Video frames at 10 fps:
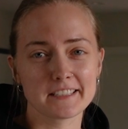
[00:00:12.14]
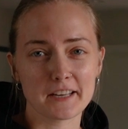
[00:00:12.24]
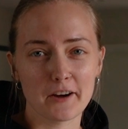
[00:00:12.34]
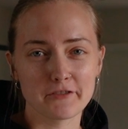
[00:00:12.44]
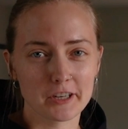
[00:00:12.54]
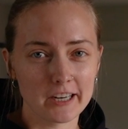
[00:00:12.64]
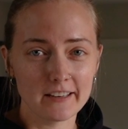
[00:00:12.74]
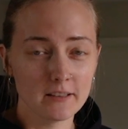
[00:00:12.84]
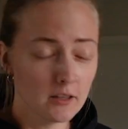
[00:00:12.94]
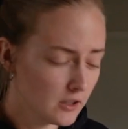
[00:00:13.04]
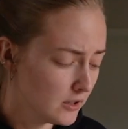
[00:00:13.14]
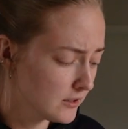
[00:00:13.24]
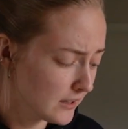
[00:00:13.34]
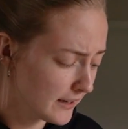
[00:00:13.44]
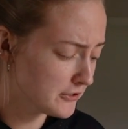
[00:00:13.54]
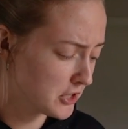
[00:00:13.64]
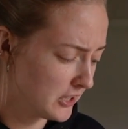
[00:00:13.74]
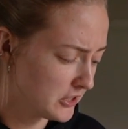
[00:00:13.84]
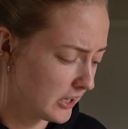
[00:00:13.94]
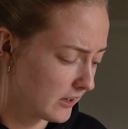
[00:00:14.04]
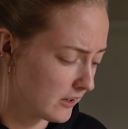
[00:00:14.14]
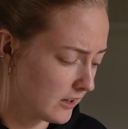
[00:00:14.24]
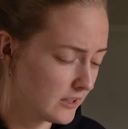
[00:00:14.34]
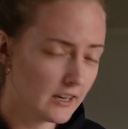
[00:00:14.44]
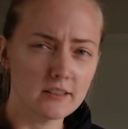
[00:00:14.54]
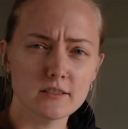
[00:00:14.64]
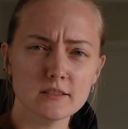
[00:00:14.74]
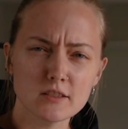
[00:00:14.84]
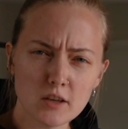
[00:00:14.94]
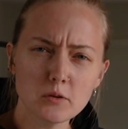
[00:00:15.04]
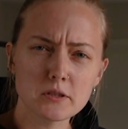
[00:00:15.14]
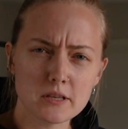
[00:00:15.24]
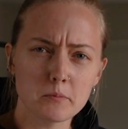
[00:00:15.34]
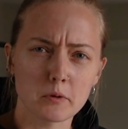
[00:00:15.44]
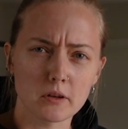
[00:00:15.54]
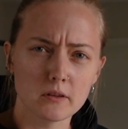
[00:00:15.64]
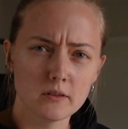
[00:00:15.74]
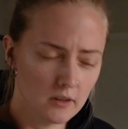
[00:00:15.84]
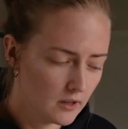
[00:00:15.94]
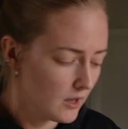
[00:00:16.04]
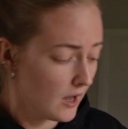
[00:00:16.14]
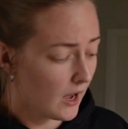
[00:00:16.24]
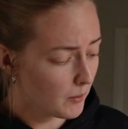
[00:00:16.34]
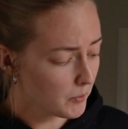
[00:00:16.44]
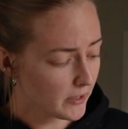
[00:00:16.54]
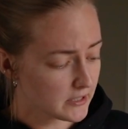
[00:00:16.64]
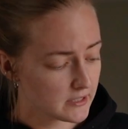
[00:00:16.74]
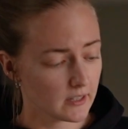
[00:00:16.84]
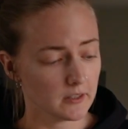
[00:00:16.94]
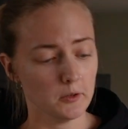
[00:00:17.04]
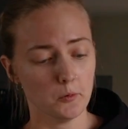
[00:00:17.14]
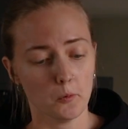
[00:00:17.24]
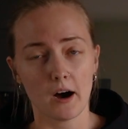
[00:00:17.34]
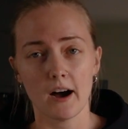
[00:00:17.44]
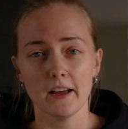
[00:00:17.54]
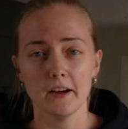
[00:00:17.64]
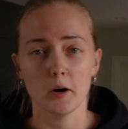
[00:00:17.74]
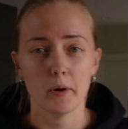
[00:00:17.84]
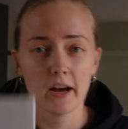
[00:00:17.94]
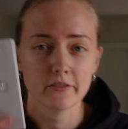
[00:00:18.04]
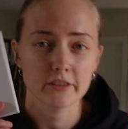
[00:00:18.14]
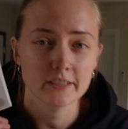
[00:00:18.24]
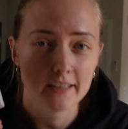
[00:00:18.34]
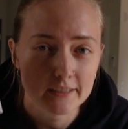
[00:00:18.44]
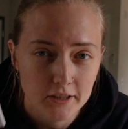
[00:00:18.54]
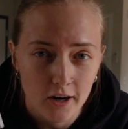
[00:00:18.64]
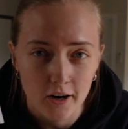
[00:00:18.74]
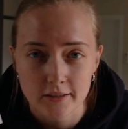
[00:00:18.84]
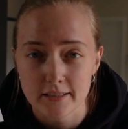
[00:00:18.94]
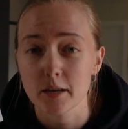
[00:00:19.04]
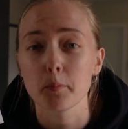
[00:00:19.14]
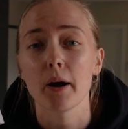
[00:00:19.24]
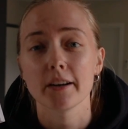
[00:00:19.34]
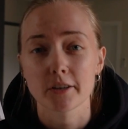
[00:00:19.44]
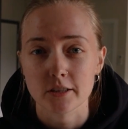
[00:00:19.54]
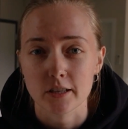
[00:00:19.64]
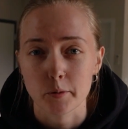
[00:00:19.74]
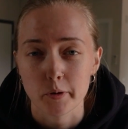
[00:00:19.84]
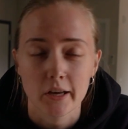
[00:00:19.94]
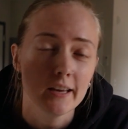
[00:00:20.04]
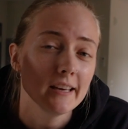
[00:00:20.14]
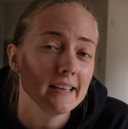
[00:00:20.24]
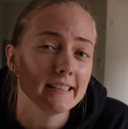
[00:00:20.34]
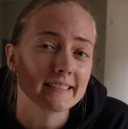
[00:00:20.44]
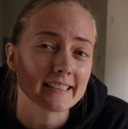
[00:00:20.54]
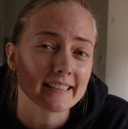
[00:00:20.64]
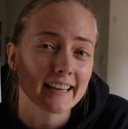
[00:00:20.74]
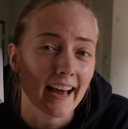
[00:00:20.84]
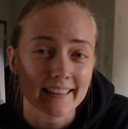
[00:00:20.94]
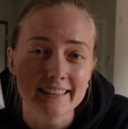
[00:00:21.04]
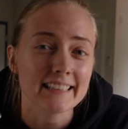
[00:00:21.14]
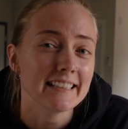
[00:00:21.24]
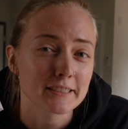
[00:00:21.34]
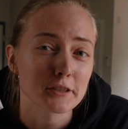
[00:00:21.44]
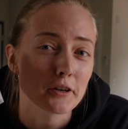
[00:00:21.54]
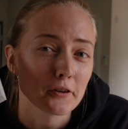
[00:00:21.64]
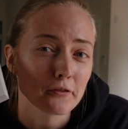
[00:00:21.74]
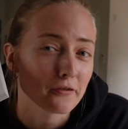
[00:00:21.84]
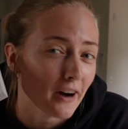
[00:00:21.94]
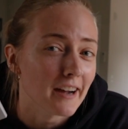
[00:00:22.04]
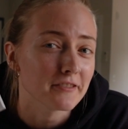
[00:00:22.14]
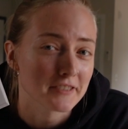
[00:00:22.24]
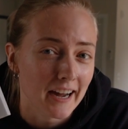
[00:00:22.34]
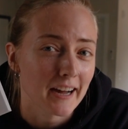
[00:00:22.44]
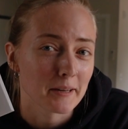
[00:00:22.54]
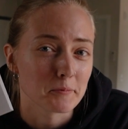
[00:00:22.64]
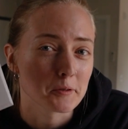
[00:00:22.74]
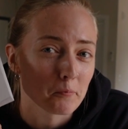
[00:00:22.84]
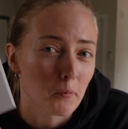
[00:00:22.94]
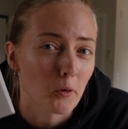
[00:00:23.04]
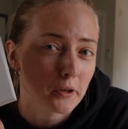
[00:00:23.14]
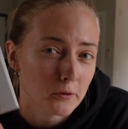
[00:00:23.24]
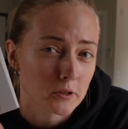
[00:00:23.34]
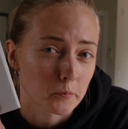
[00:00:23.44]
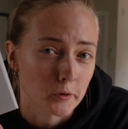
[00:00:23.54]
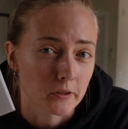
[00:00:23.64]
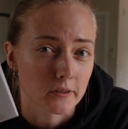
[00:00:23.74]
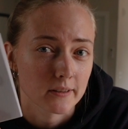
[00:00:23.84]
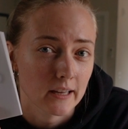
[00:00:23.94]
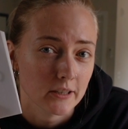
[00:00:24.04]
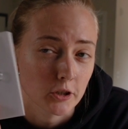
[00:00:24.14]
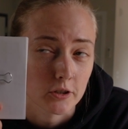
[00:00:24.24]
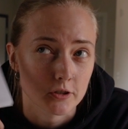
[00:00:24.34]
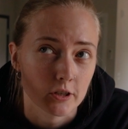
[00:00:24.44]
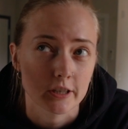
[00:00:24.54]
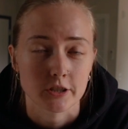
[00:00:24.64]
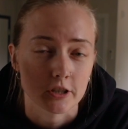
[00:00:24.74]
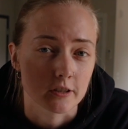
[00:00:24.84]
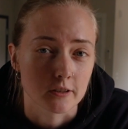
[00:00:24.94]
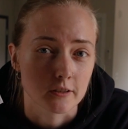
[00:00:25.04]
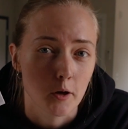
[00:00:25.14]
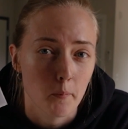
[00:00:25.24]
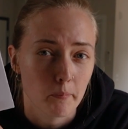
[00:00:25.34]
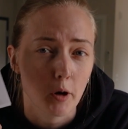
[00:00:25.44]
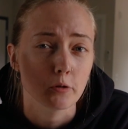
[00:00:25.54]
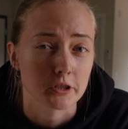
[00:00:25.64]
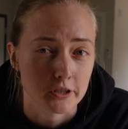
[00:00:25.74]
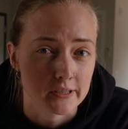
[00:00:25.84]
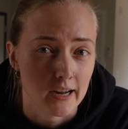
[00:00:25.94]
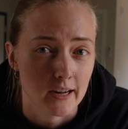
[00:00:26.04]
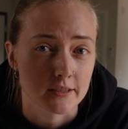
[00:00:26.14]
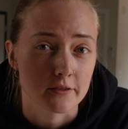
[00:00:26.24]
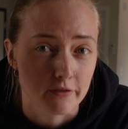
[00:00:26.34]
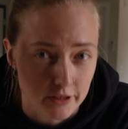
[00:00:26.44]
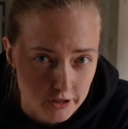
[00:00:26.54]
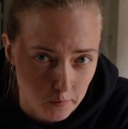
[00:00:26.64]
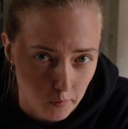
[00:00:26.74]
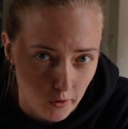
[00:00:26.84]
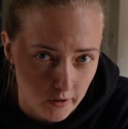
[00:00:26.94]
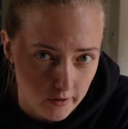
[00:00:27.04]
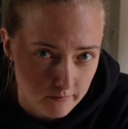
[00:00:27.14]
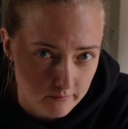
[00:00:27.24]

discovery. Life-changing, and yet so simple. I'm about to tell you why a pack of index cards and a binder clip is at least 5 times more usable than your traditional poster-sized vision board.